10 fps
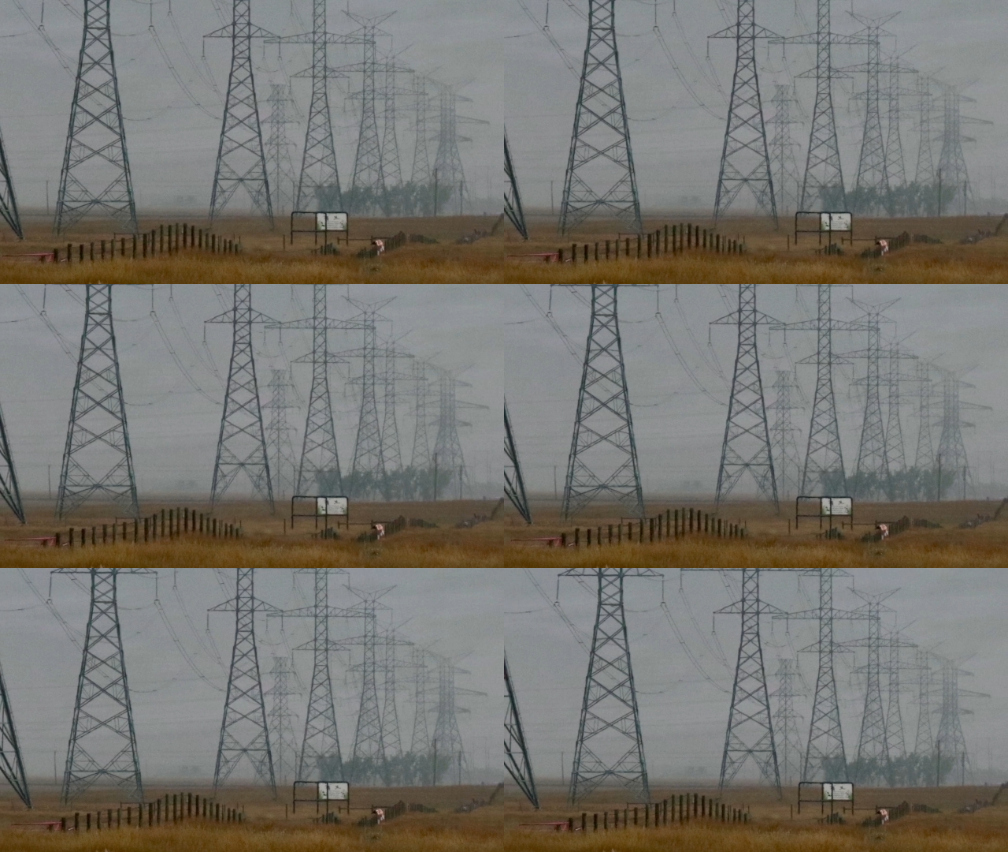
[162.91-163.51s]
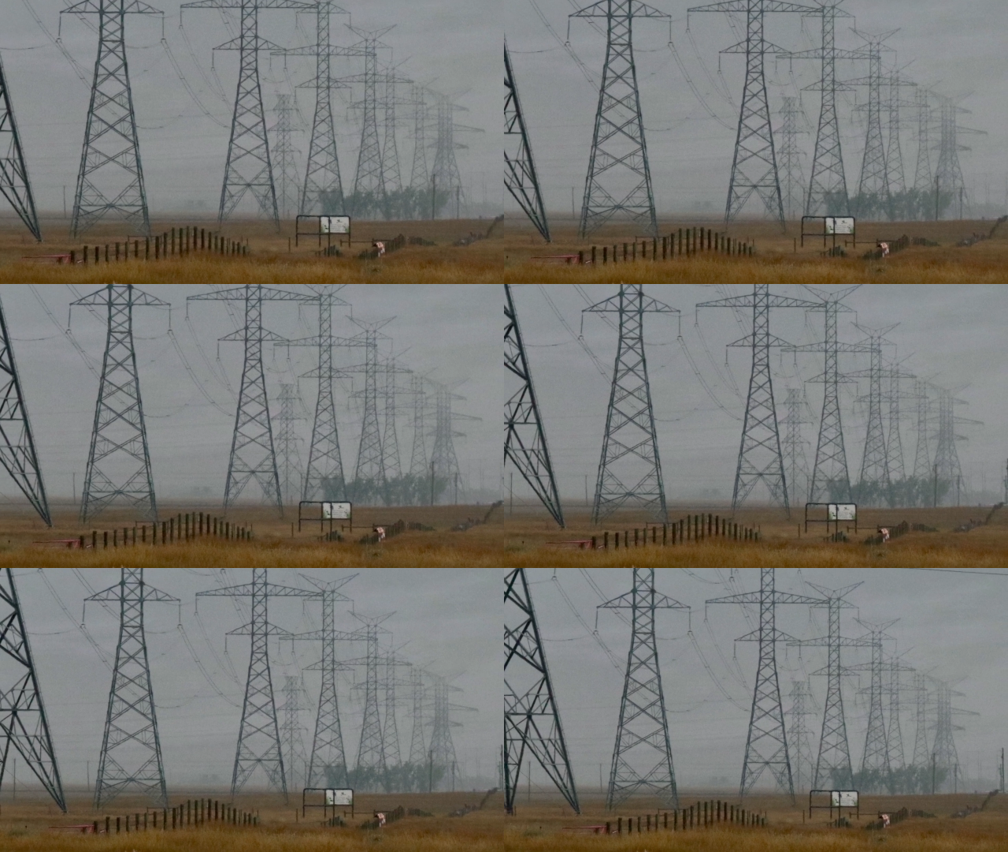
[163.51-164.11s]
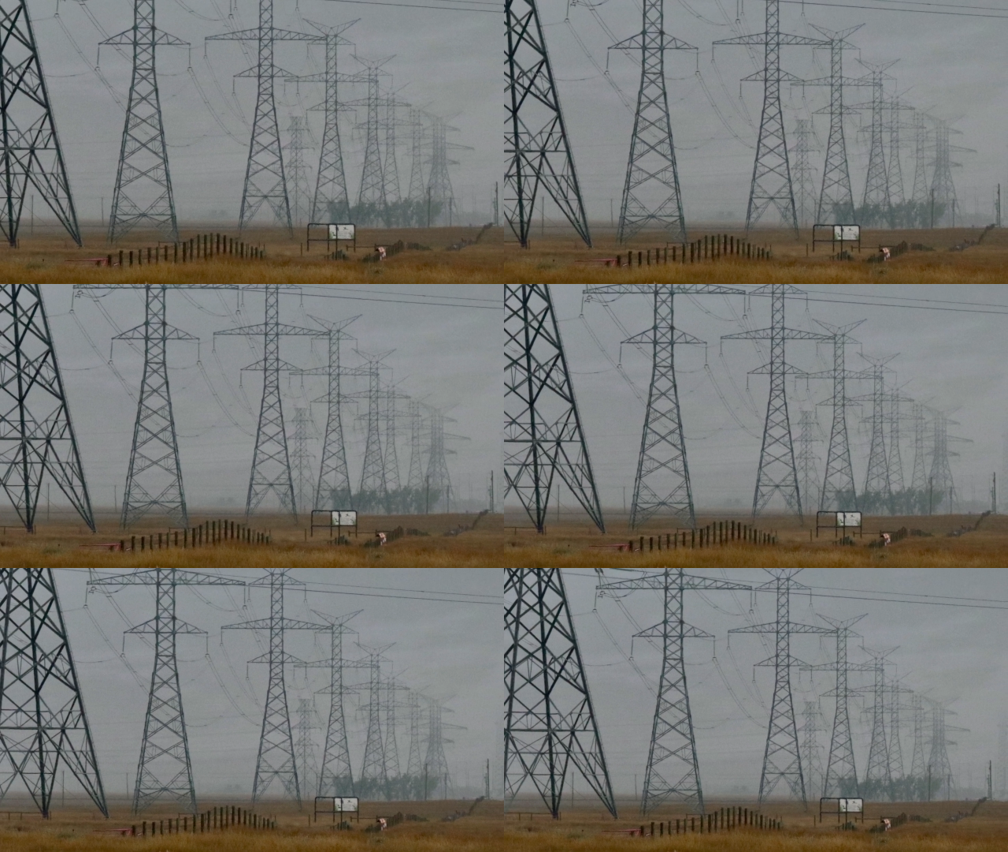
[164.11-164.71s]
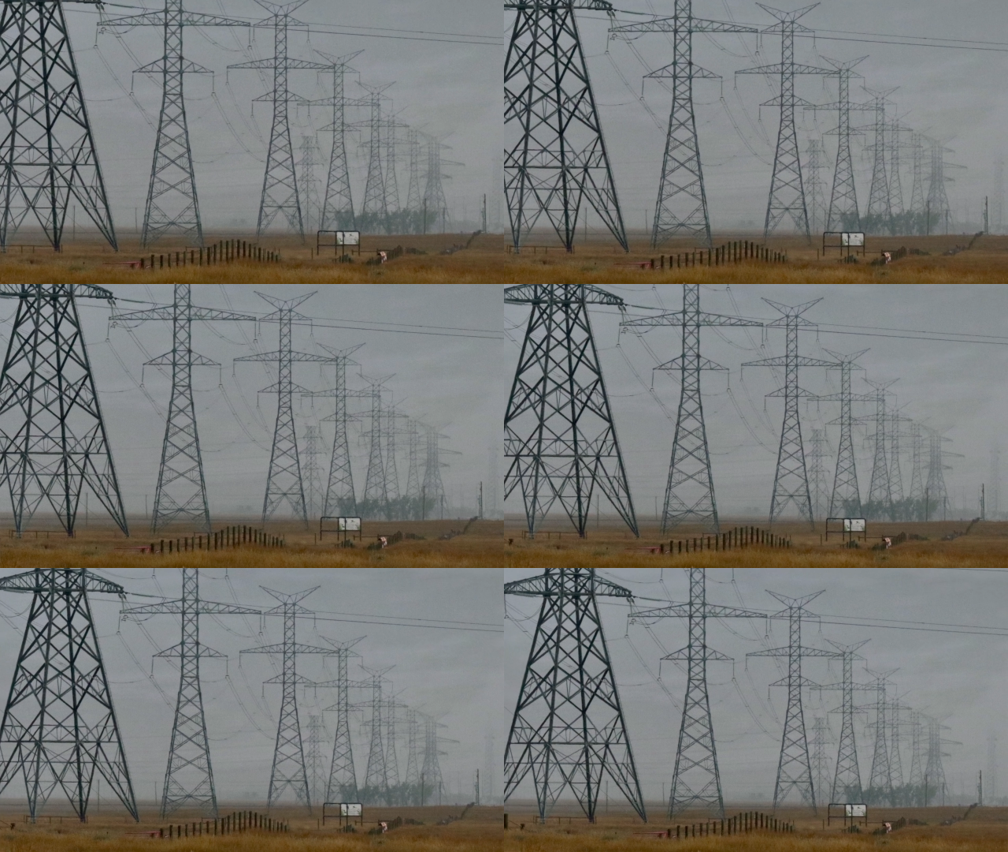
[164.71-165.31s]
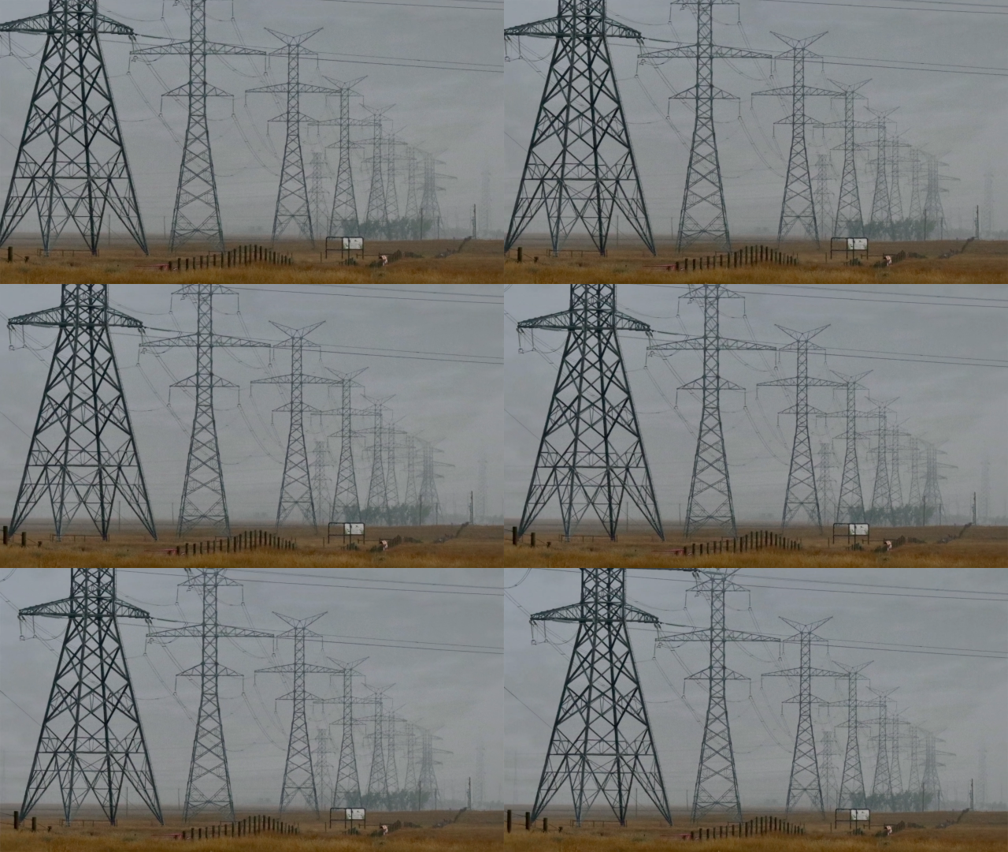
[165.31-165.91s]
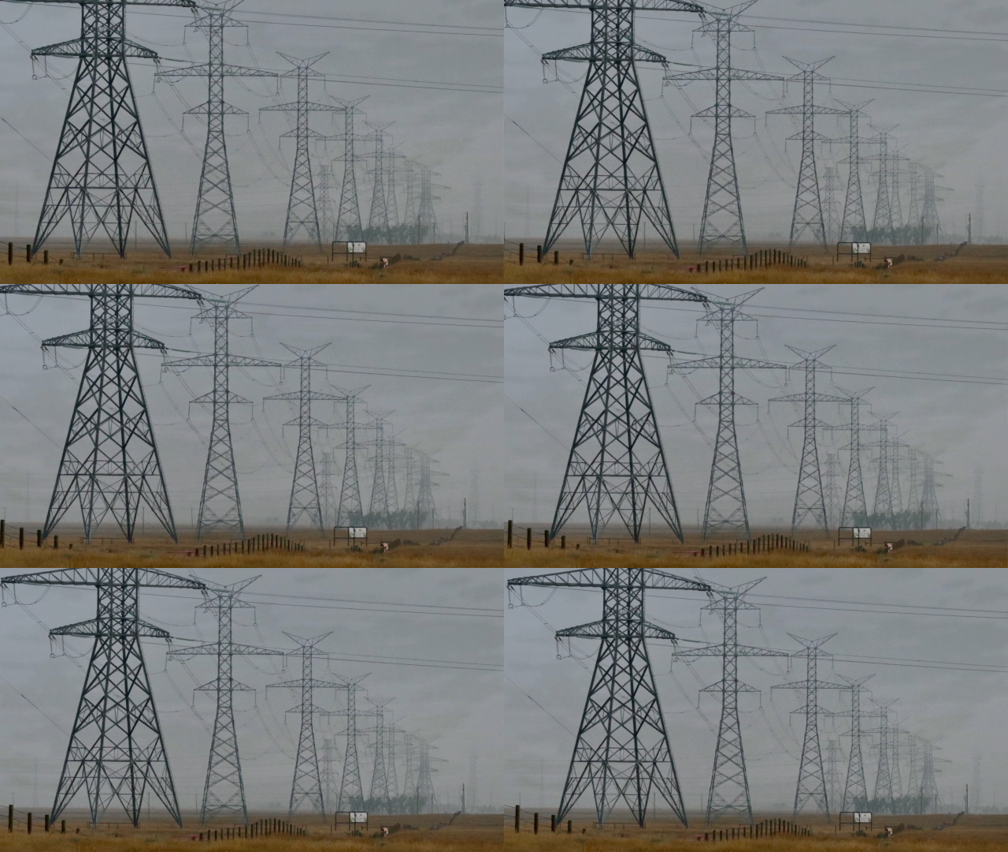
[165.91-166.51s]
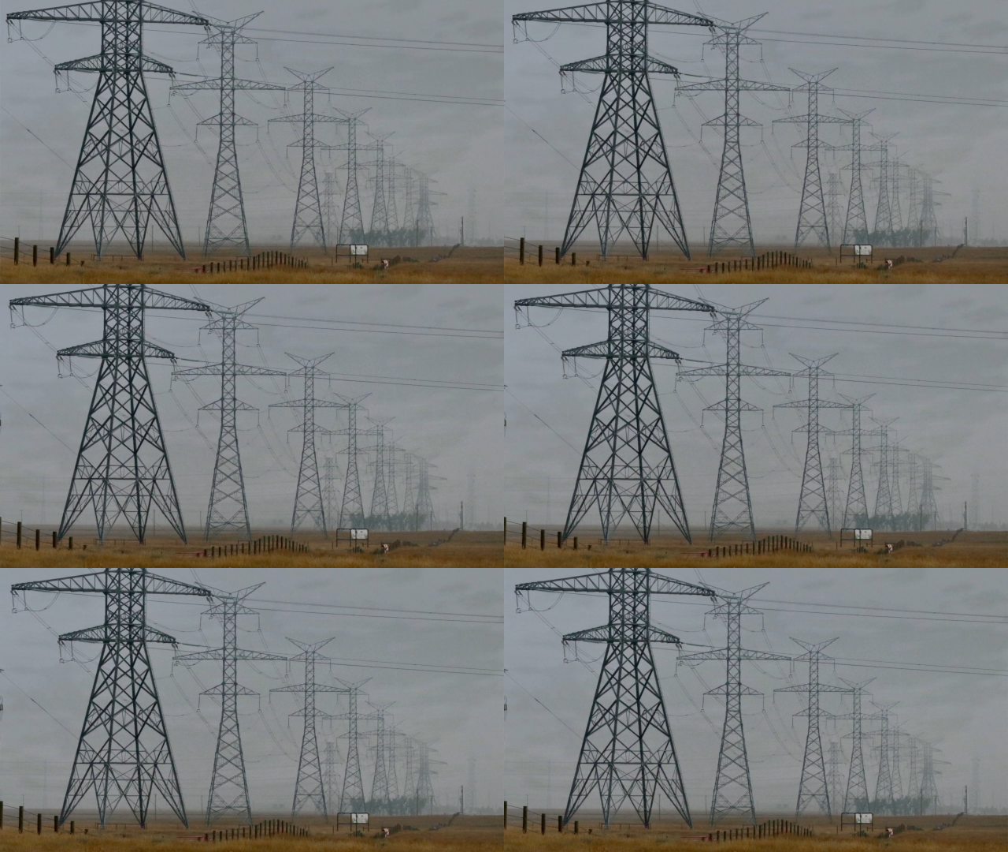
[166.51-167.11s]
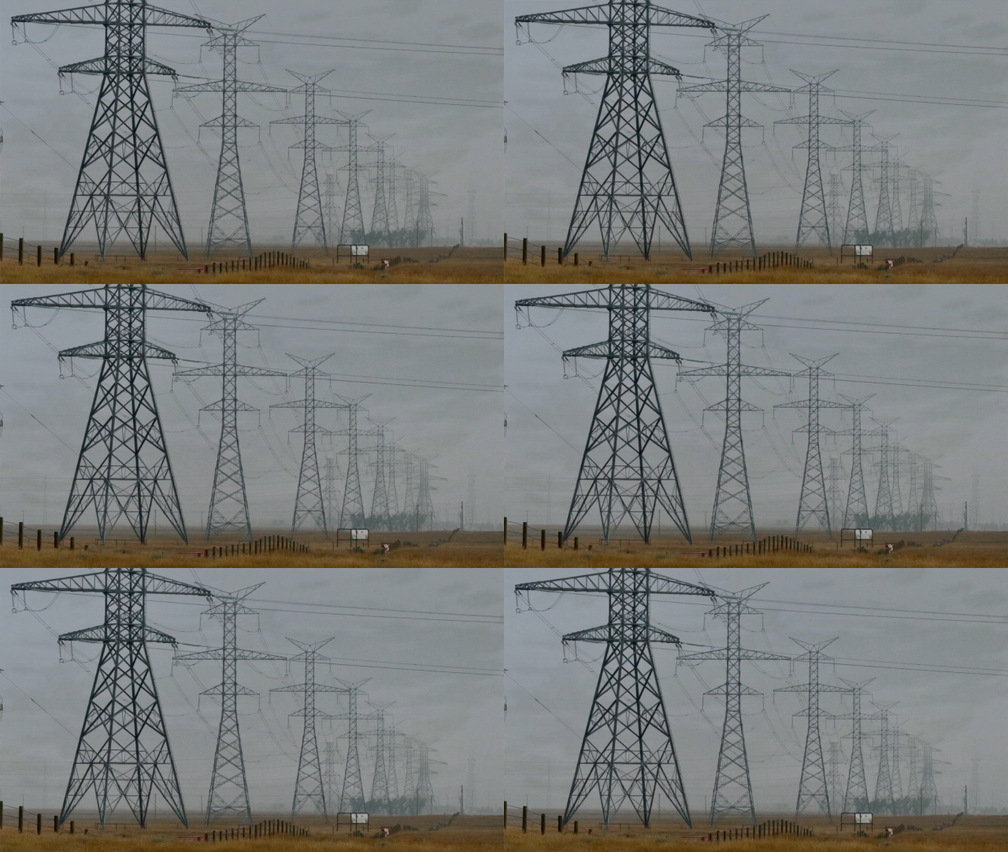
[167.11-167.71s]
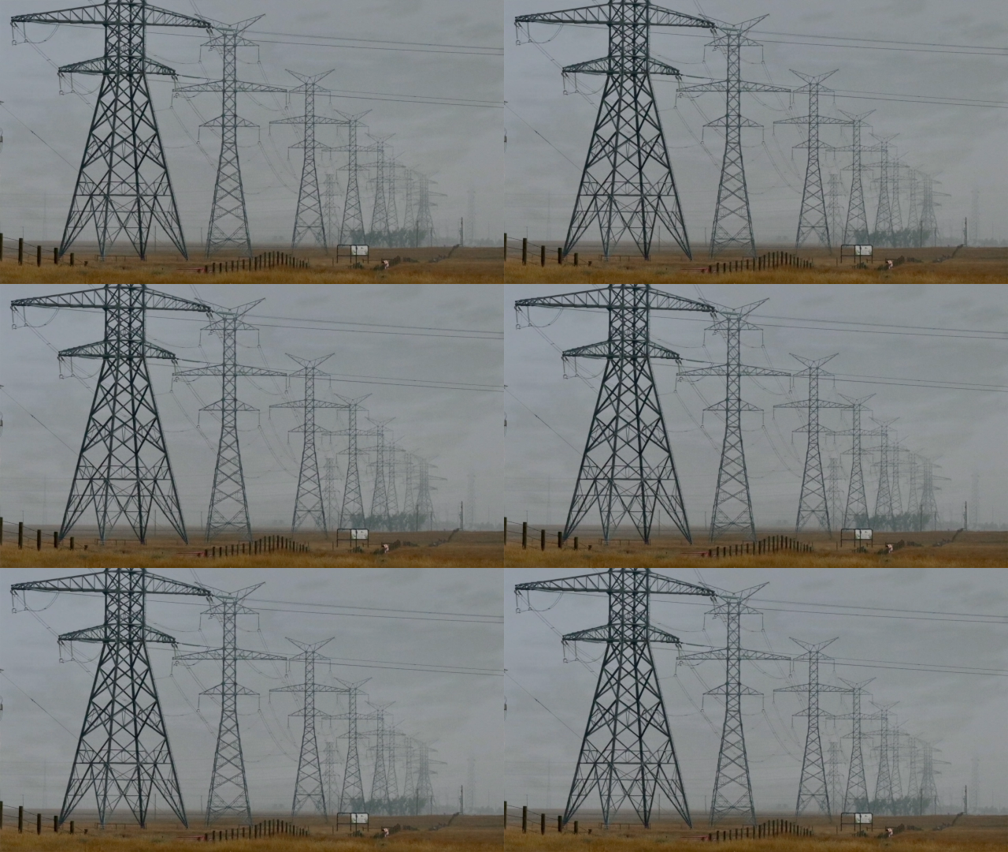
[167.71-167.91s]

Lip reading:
No face is visible, so there are no lips to read.